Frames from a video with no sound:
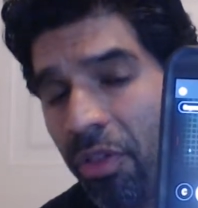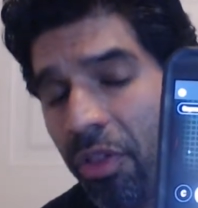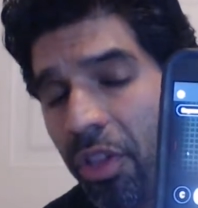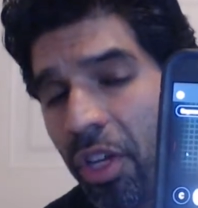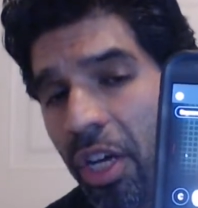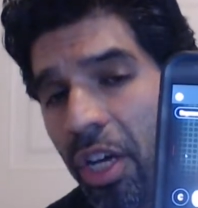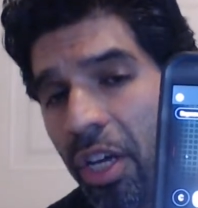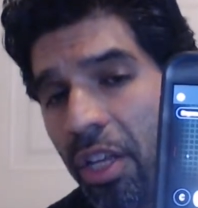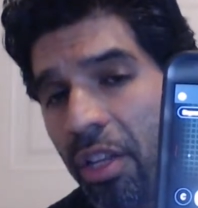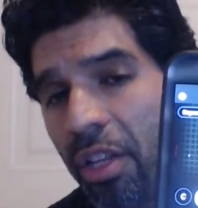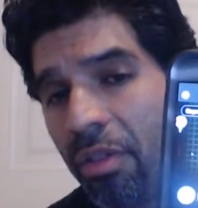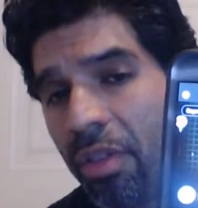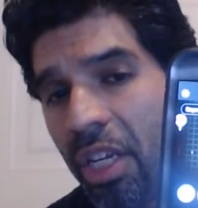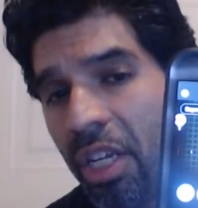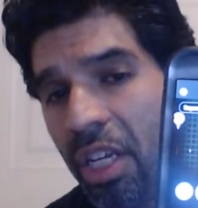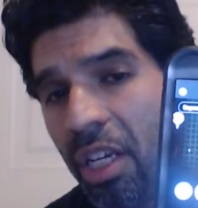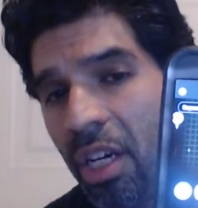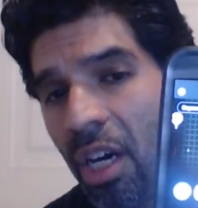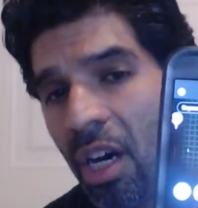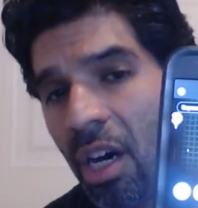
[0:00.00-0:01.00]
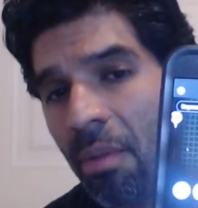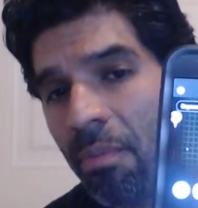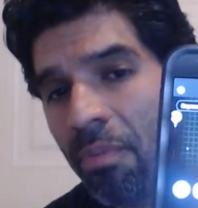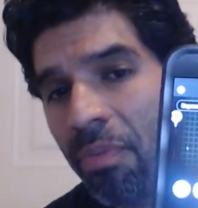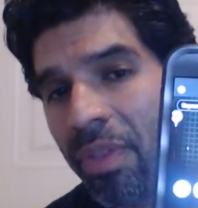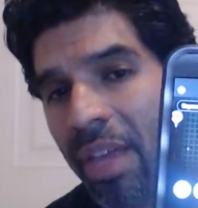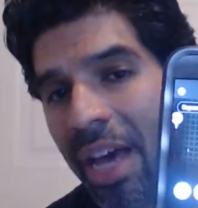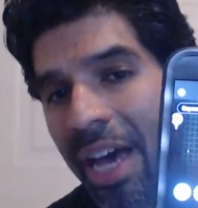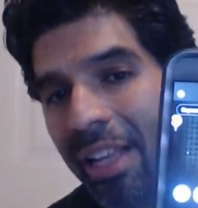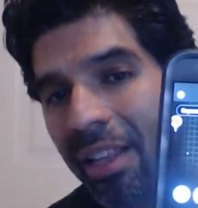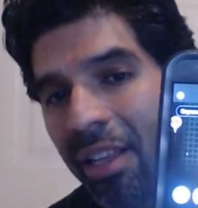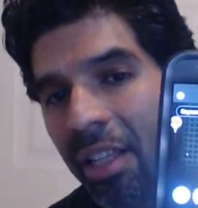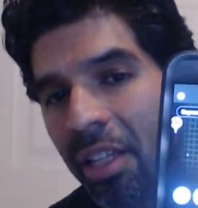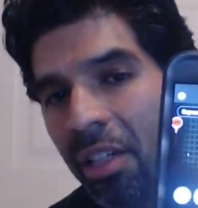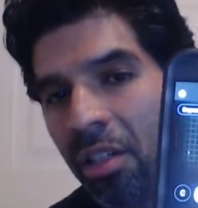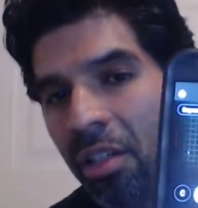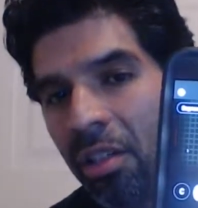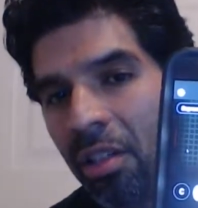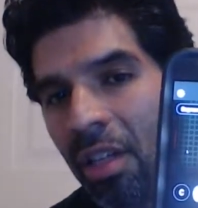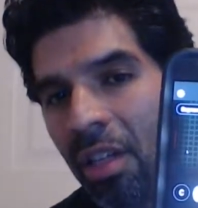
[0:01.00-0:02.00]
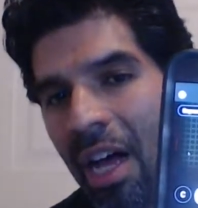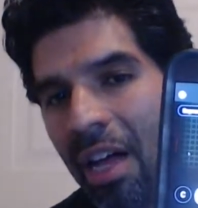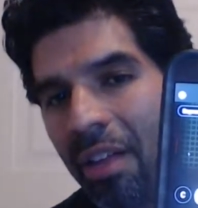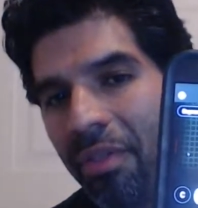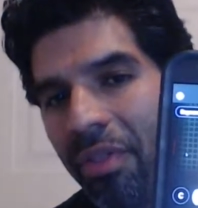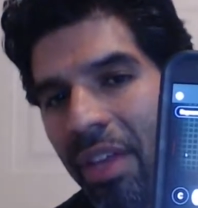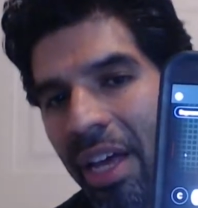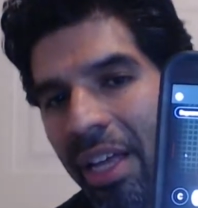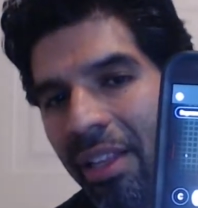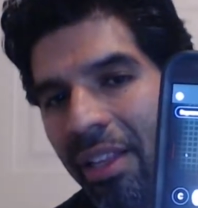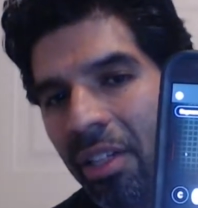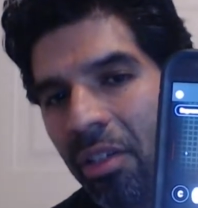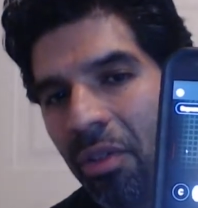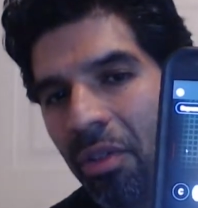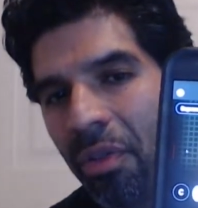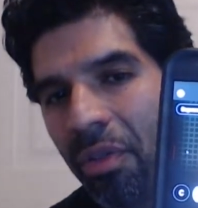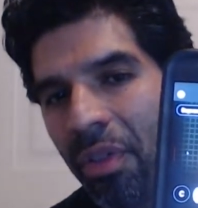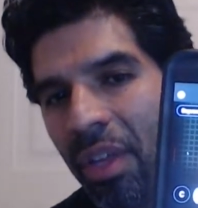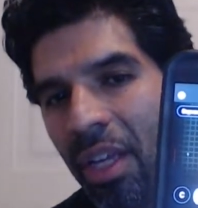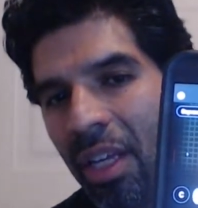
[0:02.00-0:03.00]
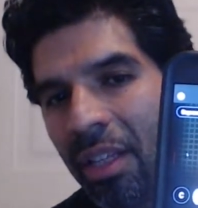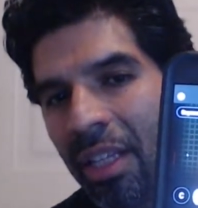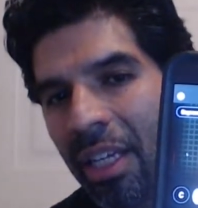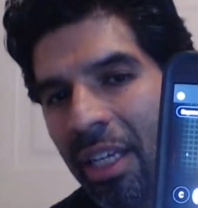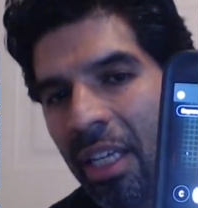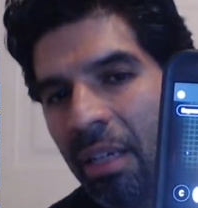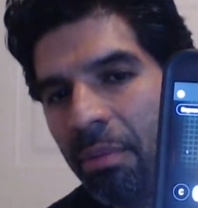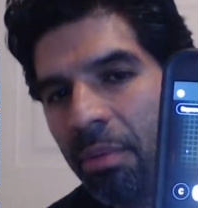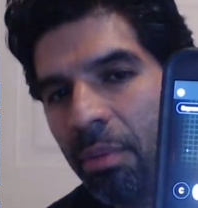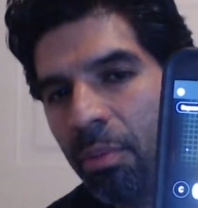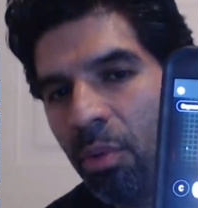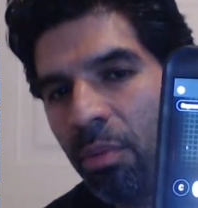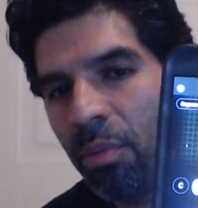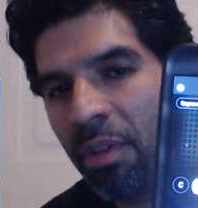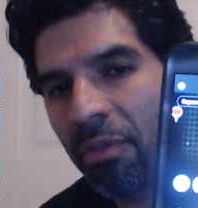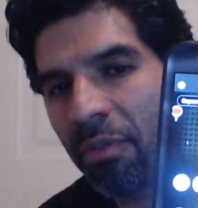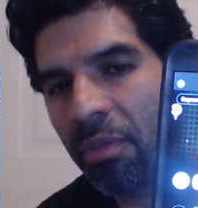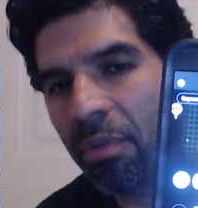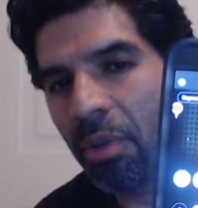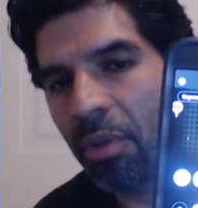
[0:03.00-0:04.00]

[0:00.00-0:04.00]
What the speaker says: that little thing that keeps moving from